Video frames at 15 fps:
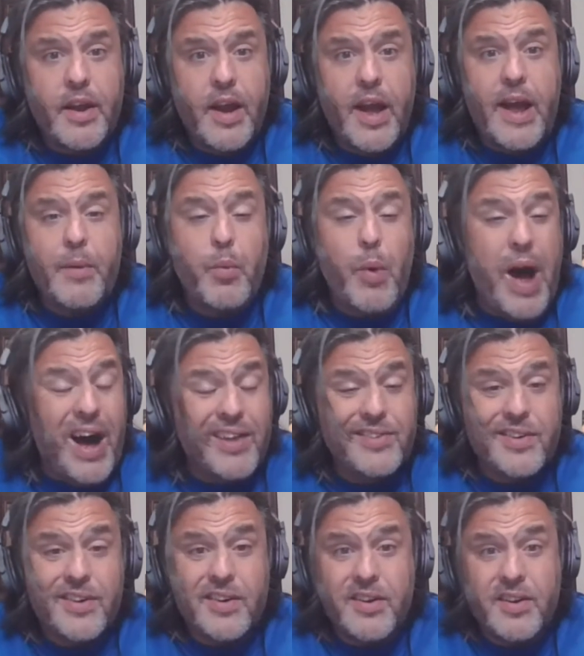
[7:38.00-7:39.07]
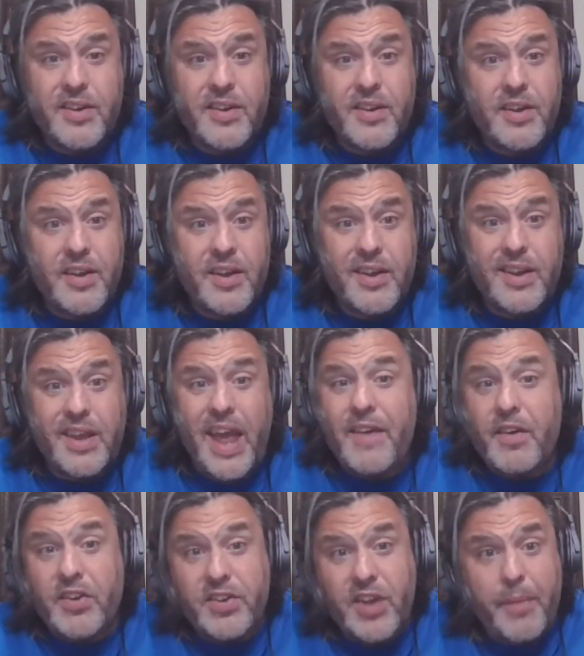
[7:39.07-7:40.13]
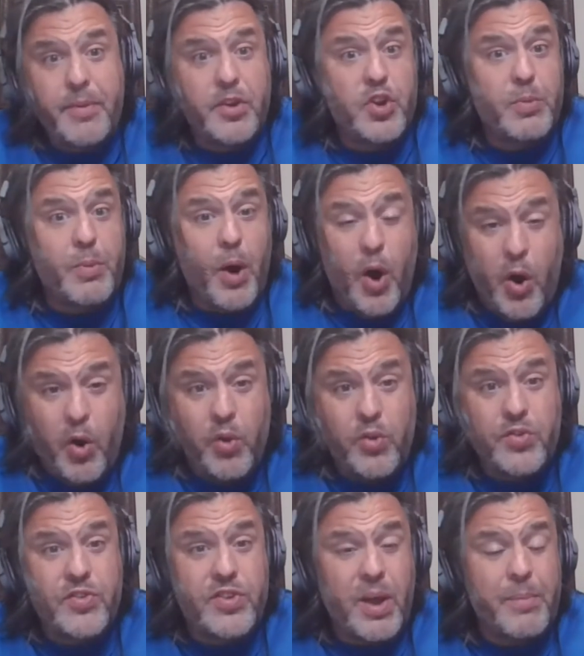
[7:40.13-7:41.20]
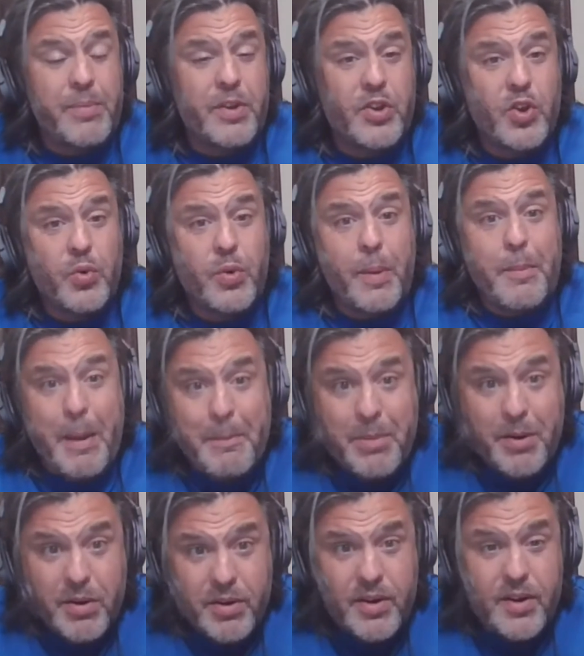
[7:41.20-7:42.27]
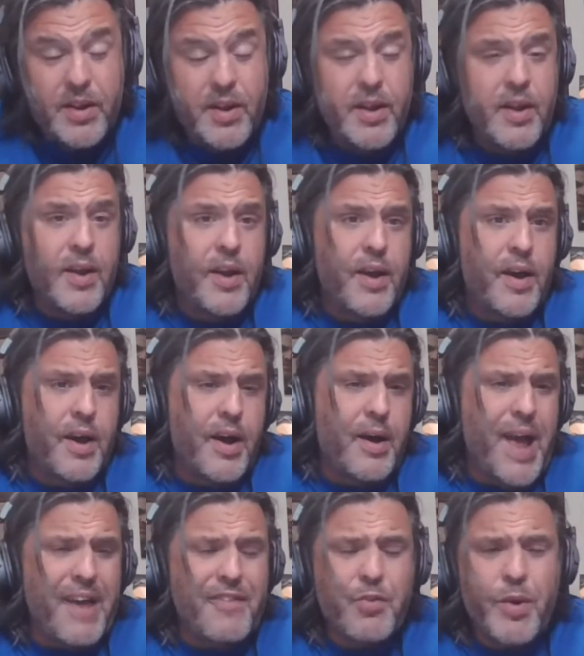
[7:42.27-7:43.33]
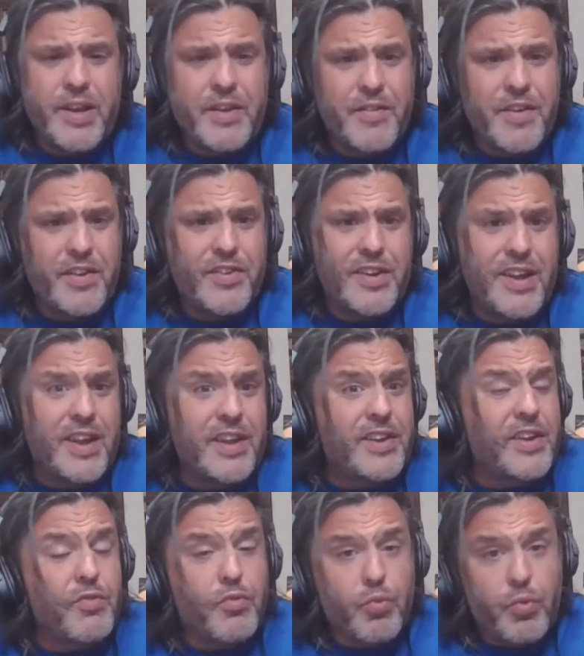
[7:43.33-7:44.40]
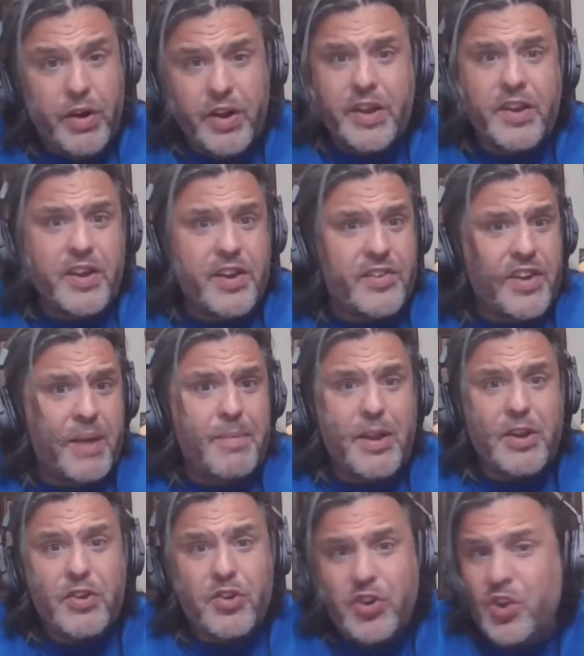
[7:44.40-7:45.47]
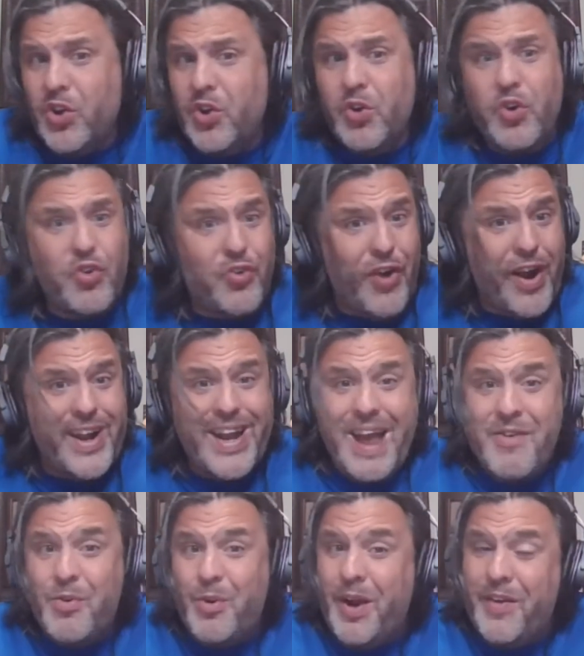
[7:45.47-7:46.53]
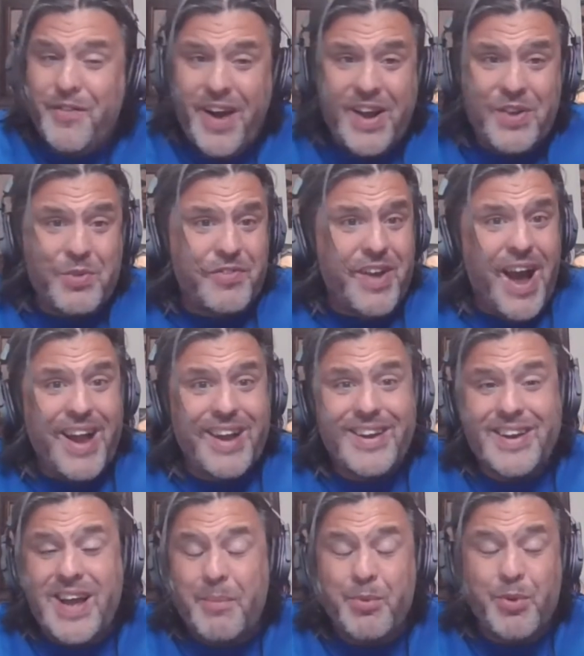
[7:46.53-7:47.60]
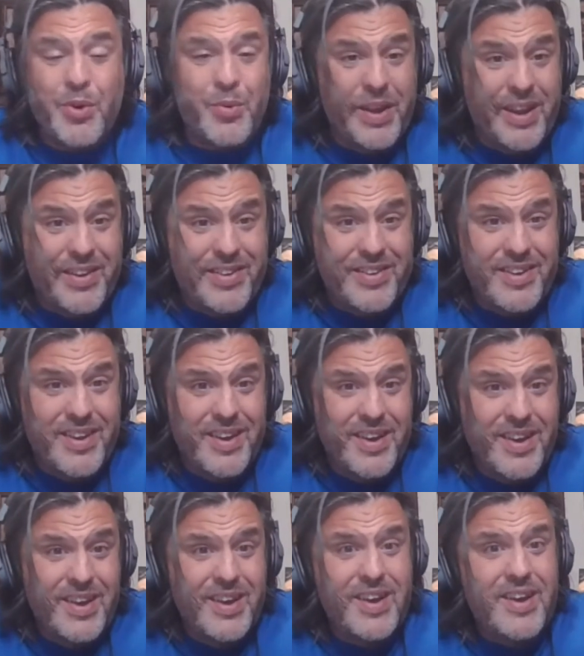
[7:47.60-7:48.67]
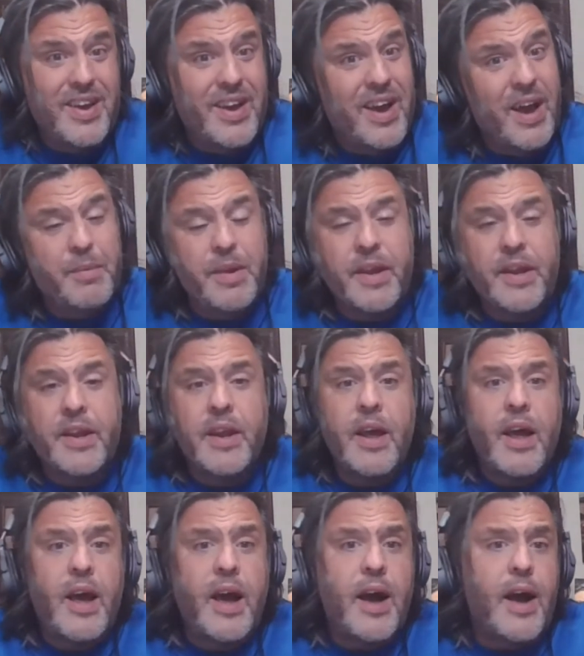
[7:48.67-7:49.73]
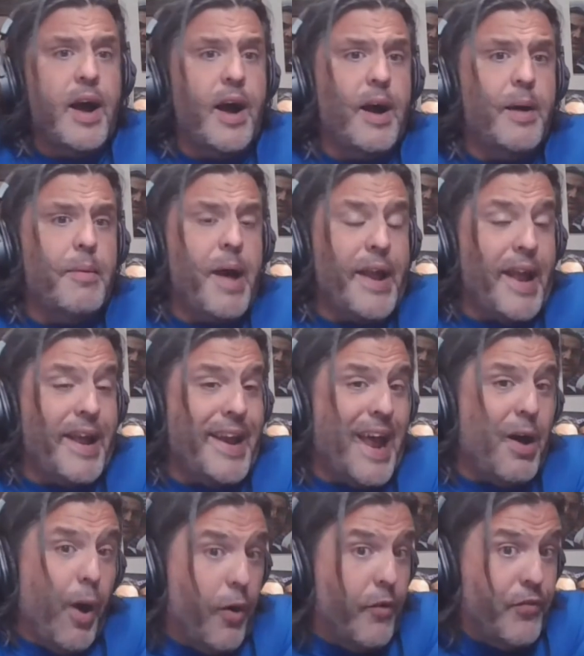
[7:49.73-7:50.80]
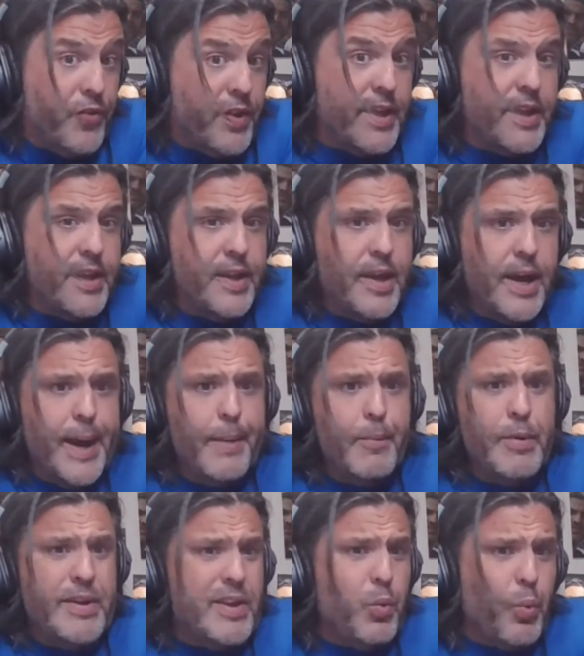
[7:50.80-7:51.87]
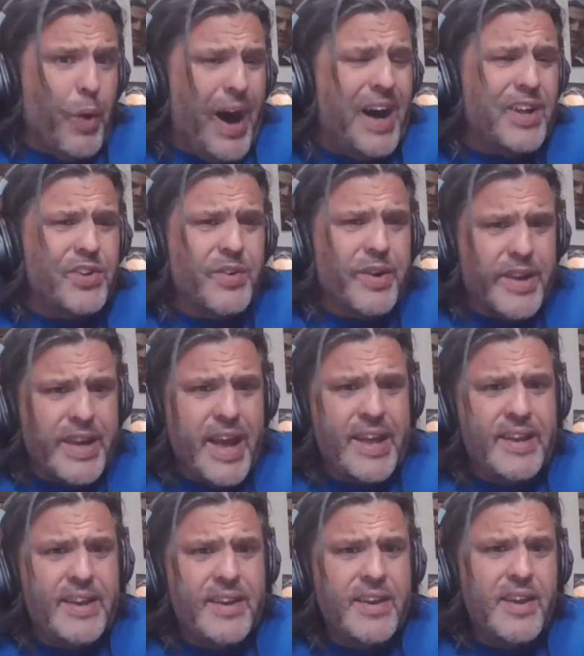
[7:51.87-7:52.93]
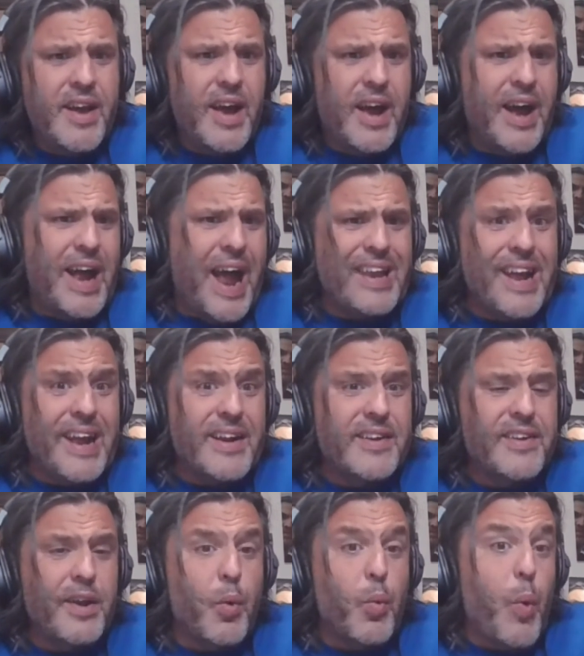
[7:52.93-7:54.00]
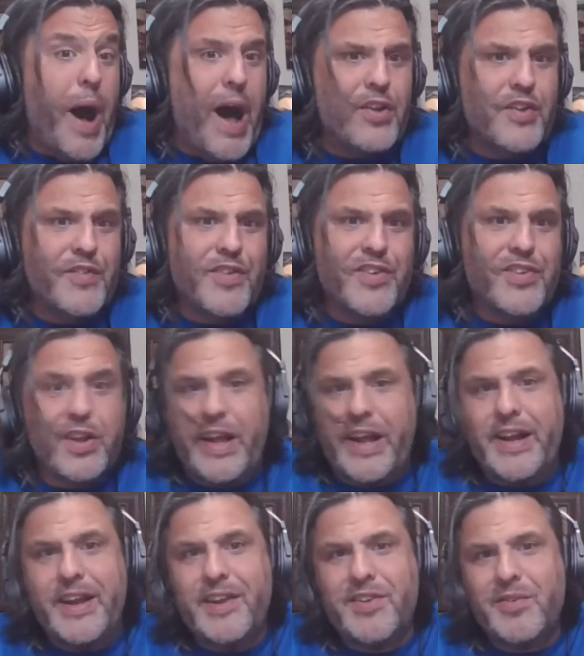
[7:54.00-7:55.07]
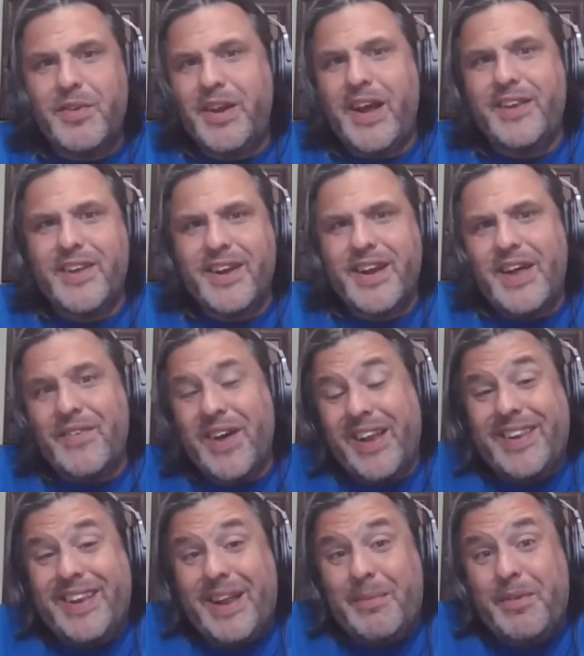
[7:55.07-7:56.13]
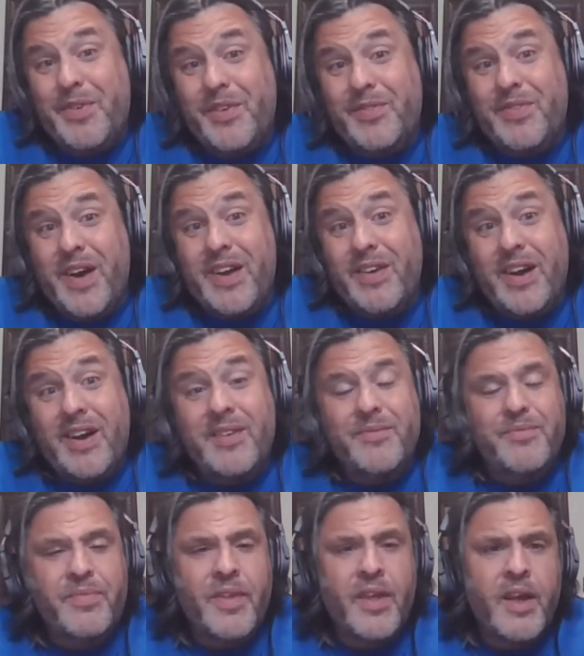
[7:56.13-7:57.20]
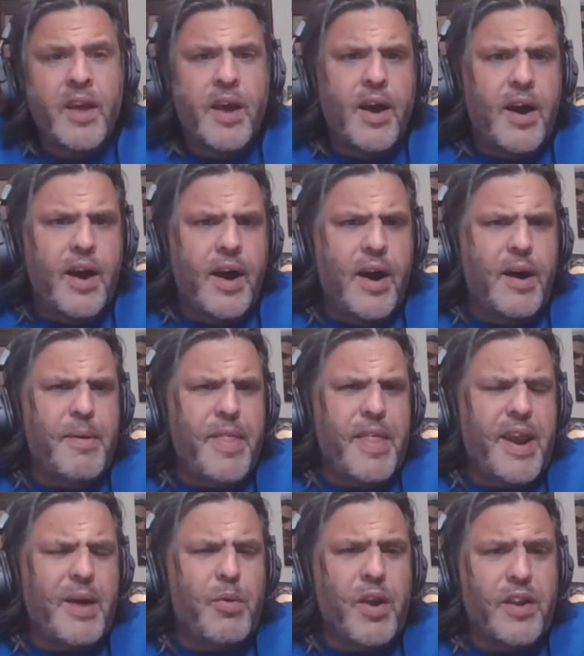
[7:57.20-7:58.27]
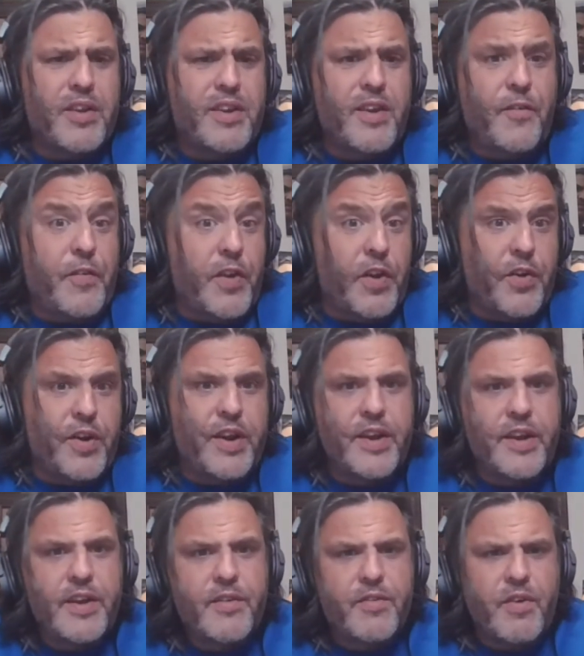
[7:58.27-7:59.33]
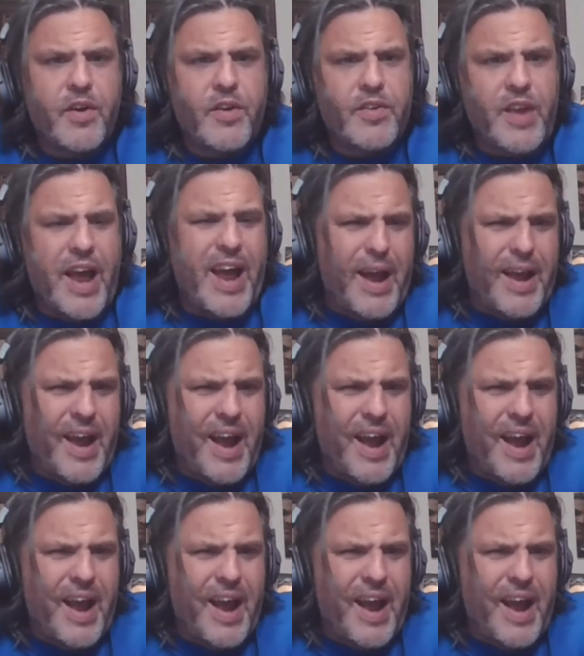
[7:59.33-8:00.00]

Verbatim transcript: and Wilder gave us something to behold, something to remember. Uh, heavyweight division is in really good shape. That's two great heavyweight fights we've gotten in a couple of weeks. I mean, um, and now hopefully uh, we see Wilder again. I, I, like to see Wilder versus Helenius. What do you guys think of that fight? I think that'd be a fun fight, right? Um, and then I want to see Fury versus. I